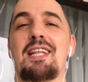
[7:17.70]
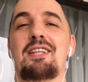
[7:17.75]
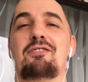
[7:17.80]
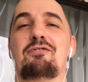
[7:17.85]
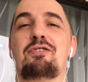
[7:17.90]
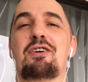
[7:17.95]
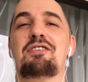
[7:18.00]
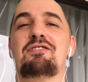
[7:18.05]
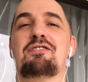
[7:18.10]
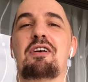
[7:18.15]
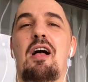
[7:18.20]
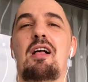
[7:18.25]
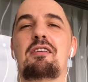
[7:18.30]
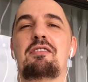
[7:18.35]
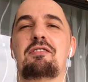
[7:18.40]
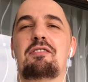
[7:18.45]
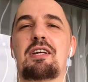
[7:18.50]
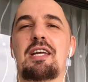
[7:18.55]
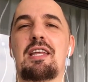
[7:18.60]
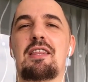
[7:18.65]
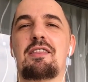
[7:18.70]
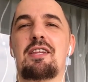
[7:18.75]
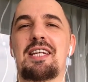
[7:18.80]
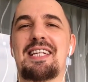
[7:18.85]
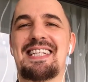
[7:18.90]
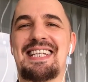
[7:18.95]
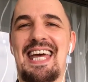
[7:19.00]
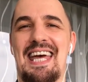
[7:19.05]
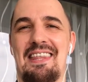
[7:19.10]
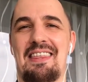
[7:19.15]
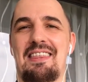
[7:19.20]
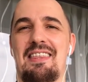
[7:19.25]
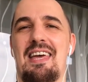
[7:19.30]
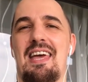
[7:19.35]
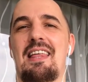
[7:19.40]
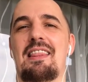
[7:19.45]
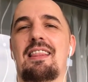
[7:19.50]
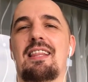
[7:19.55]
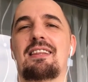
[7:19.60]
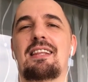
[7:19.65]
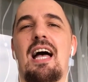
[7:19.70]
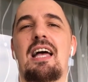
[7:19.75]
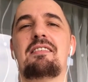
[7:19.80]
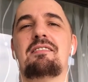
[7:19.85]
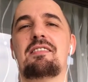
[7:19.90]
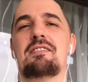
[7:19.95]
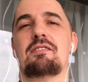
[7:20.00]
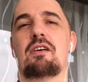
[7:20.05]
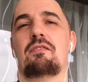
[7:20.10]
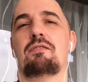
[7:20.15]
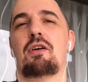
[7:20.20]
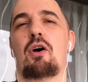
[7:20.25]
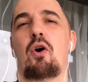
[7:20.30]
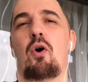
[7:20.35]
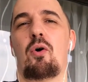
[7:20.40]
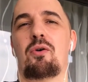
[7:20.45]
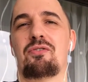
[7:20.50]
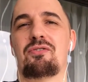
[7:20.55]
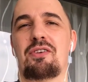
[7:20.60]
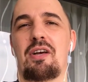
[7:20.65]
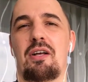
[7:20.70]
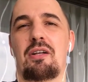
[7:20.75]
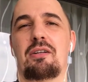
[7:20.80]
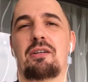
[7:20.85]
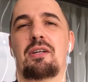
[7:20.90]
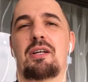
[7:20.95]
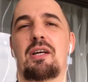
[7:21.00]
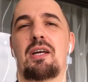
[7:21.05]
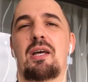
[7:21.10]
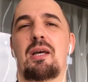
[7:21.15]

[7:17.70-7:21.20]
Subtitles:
it results in the death and lysis of the host cell.